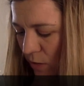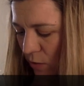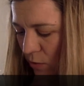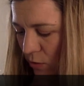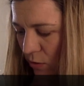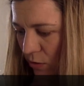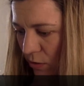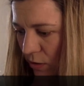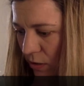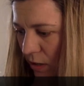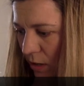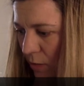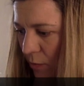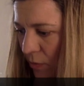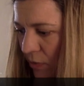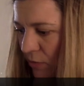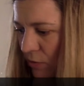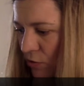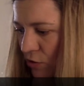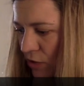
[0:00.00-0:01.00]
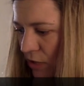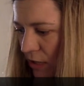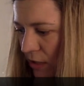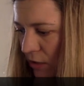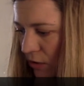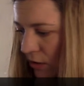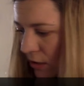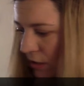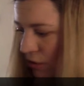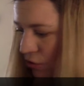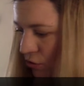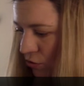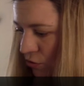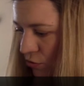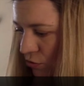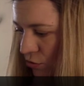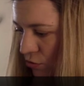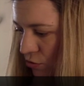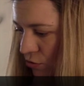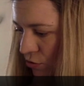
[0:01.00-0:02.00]
our uh, previous
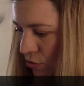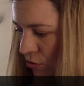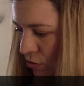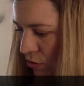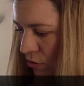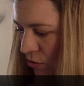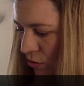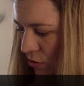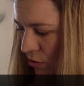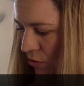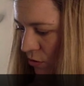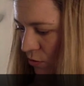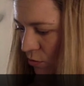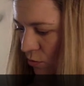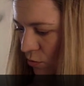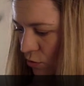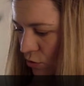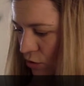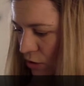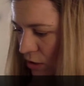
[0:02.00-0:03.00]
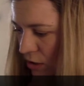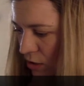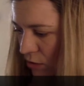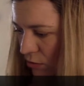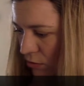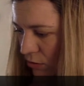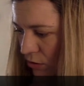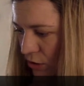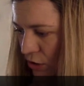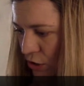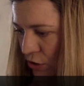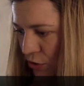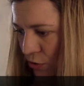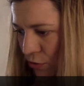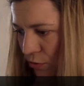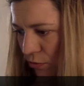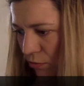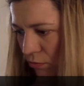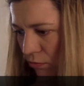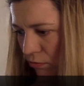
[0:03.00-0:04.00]
calculations was equal
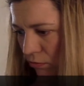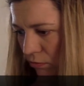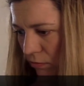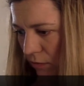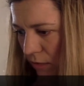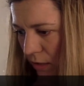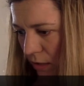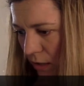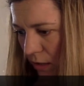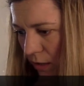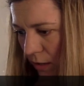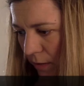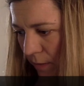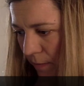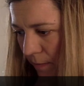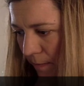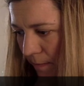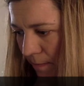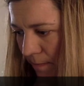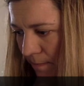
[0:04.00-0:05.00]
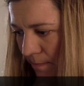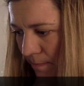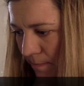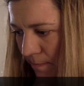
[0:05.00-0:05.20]
to um,